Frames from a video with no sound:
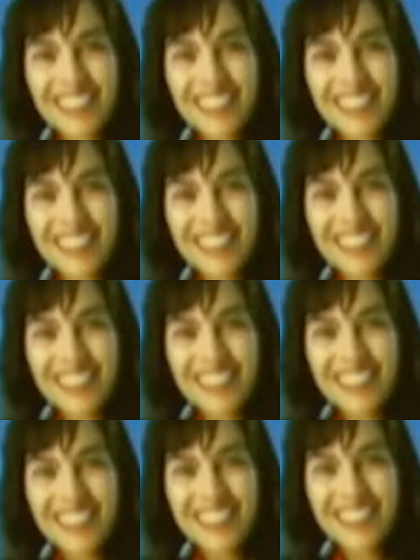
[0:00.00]

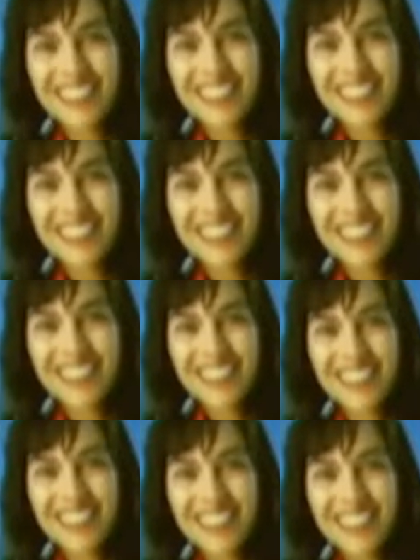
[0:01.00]

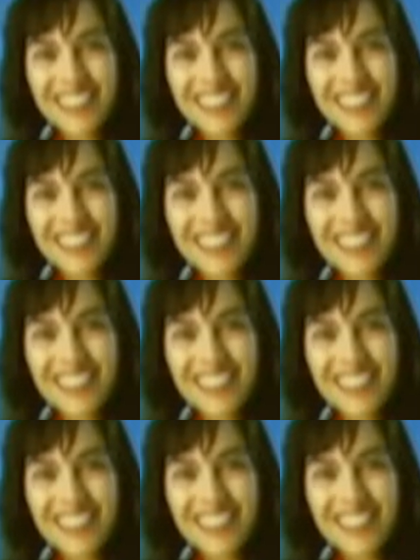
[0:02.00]

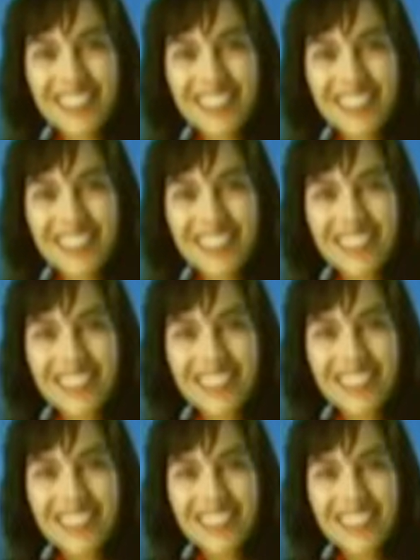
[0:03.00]

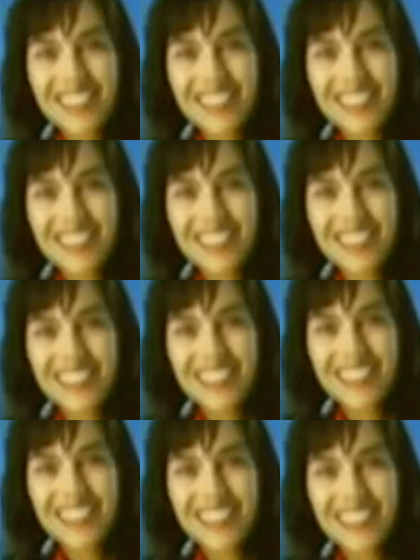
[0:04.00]

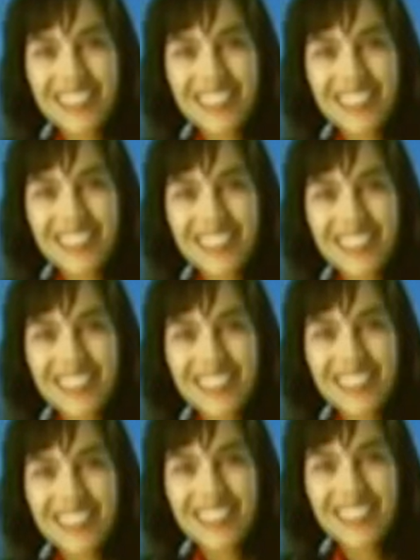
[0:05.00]

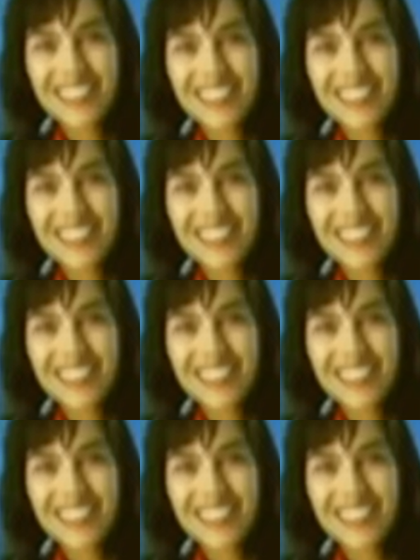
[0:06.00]
(silent)